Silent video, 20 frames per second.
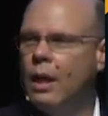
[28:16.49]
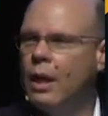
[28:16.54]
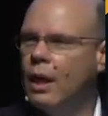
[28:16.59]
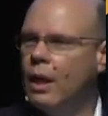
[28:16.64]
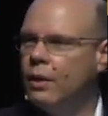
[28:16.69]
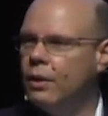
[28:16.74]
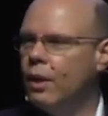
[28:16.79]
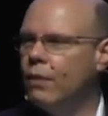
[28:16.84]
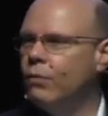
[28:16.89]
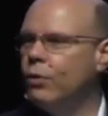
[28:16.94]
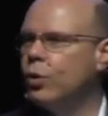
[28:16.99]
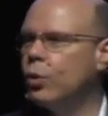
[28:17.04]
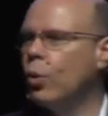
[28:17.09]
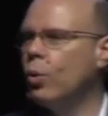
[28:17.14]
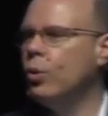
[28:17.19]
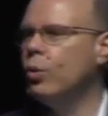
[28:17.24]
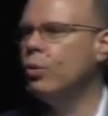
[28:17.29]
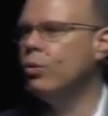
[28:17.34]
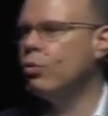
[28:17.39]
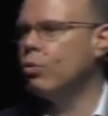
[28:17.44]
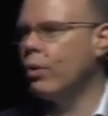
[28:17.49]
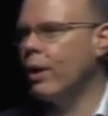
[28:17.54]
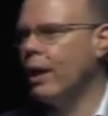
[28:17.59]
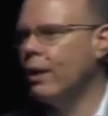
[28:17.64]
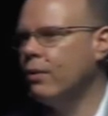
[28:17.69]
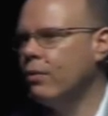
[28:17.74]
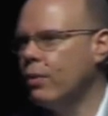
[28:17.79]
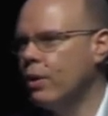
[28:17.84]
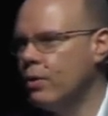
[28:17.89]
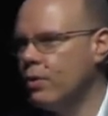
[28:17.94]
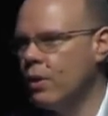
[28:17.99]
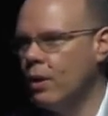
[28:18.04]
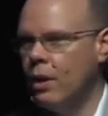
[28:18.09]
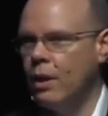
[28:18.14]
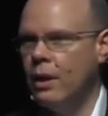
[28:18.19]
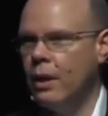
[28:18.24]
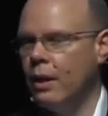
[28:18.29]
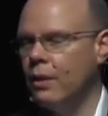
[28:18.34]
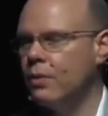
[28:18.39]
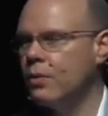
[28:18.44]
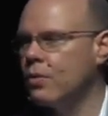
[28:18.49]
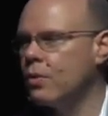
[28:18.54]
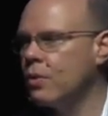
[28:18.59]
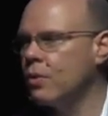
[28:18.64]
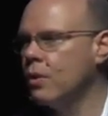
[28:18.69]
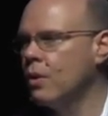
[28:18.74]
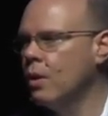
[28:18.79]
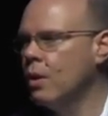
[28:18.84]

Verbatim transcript: and they've shown you trend resilience.